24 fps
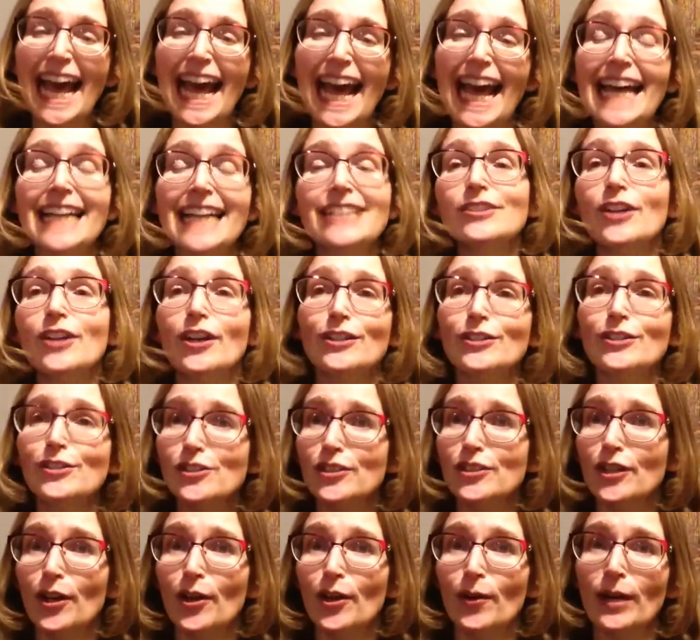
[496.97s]
and
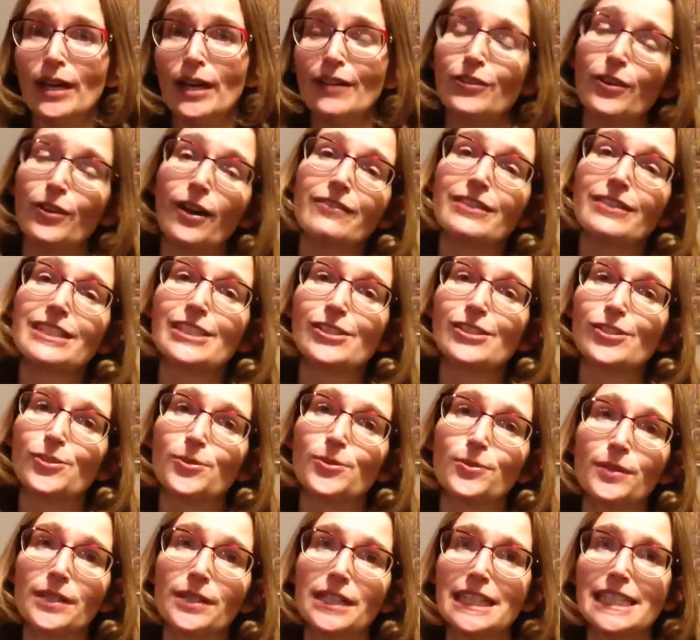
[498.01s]
also if you have any
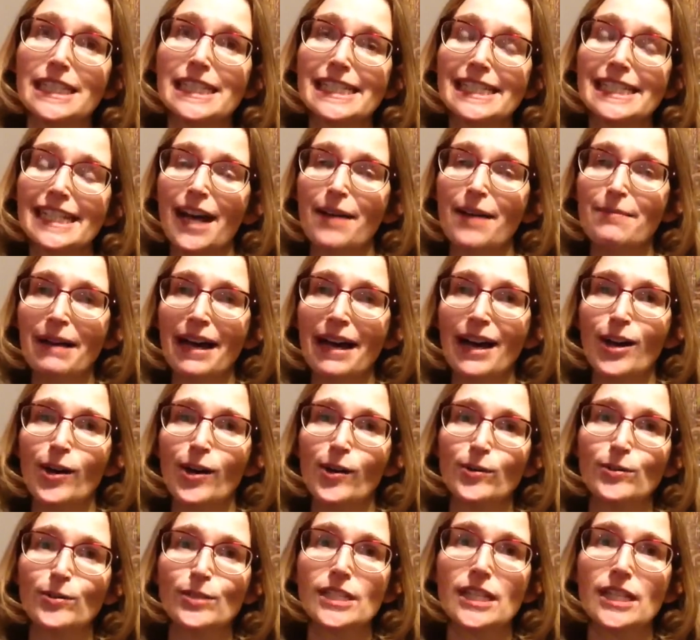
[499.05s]
stories
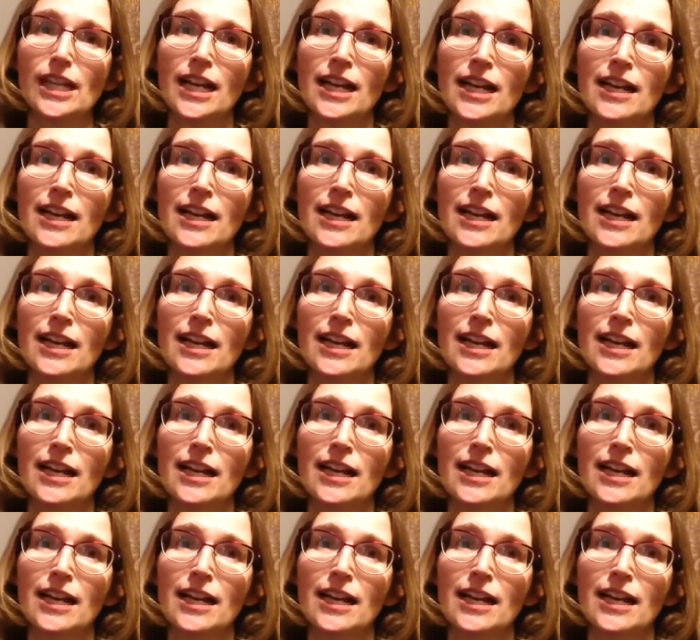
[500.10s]
about